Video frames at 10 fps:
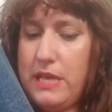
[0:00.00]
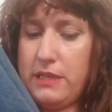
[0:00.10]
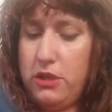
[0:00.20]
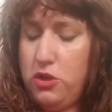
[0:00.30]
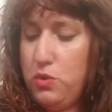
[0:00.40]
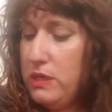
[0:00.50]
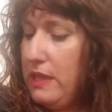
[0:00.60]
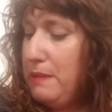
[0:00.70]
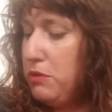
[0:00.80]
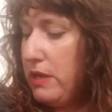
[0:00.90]
like the newer
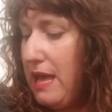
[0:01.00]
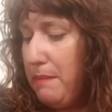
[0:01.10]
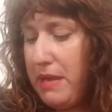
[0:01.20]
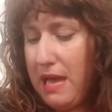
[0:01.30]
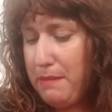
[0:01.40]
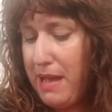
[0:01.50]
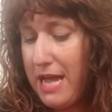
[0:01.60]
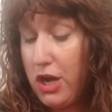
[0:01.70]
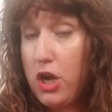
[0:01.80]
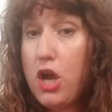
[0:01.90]
label CAbi. I
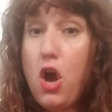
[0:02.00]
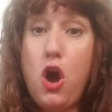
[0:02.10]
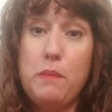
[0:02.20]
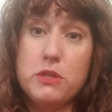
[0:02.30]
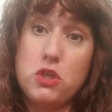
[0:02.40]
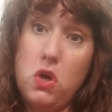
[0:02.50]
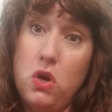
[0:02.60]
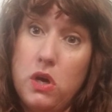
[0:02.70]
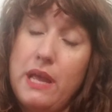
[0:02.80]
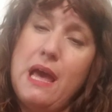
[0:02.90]
buy almost
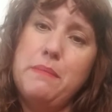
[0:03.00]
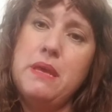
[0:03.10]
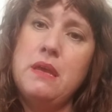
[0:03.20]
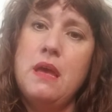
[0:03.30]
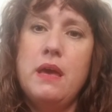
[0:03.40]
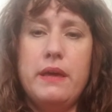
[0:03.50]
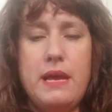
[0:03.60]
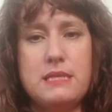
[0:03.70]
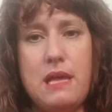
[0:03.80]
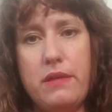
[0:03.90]
all CAbi and
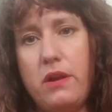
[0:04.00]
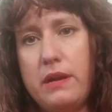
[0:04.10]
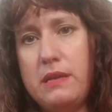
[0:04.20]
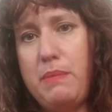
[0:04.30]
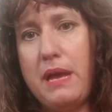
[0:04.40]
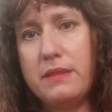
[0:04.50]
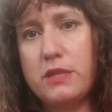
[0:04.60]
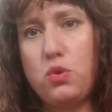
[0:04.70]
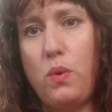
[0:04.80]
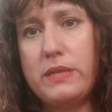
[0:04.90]
I sell it on eBay in the
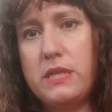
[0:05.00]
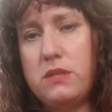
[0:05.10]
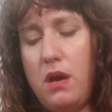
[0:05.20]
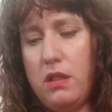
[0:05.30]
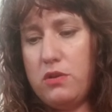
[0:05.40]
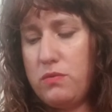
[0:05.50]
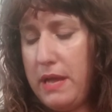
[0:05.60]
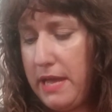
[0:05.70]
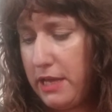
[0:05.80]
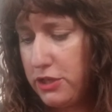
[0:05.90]
$20
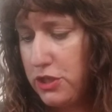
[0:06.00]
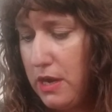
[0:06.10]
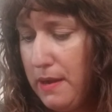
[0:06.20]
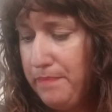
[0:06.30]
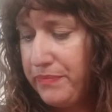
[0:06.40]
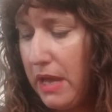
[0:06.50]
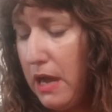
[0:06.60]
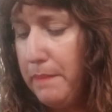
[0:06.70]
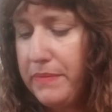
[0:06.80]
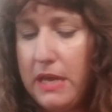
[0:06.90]
range.
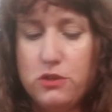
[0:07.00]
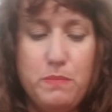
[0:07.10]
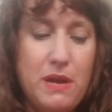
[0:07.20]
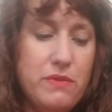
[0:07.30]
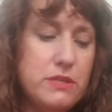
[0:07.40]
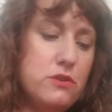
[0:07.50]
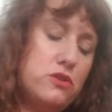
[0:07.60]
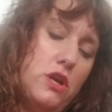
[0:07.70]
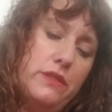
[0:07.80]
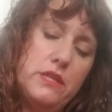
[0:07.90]
Um, I'll do my
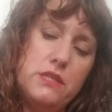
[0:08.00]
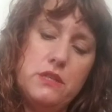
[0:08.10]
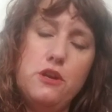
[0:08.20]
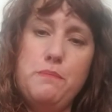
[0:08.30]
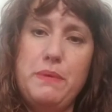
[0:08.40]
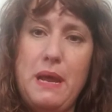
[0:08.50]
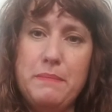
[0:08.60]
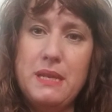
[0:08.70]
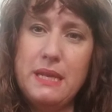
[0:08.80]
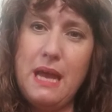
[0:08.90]
research on this skirt, but
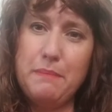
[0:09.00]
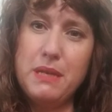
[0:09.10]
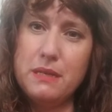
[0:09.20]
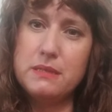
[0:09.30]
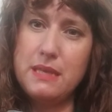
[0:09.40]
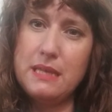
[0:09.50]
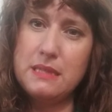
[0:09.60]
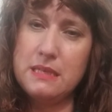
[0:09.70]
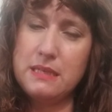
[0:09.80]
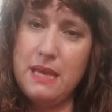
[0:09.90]
I'm gonna I'm gonna
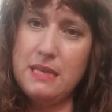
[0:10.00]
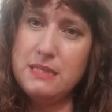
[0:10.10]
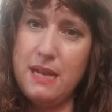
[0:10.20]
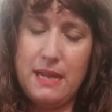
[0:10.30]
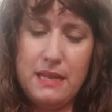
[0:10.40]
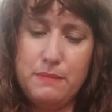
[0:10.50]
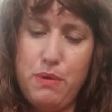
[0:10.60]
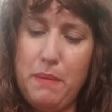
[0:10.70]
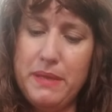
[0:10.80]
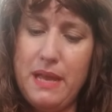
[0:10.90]
get the, guess that I can
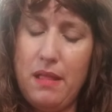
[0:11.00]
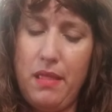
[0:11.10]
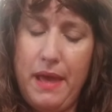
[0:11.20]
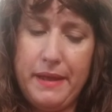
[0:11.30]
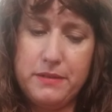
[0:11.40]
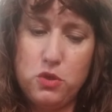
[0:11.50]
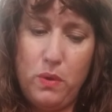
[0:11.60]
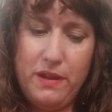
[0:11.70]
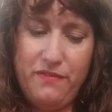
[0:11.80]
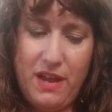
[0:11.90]
probably get like
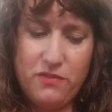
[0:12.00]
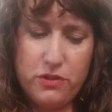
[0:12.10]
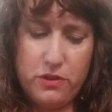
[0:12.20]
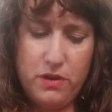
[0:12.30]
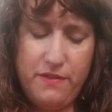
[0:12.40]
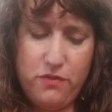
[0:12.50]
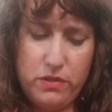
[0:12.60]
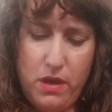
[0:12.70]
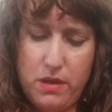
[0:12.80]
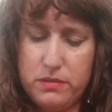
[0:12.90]
25 or 30 for
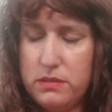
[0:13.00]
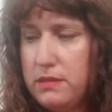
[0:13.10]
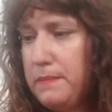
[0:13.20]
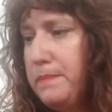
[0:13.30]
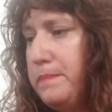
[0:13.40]
this.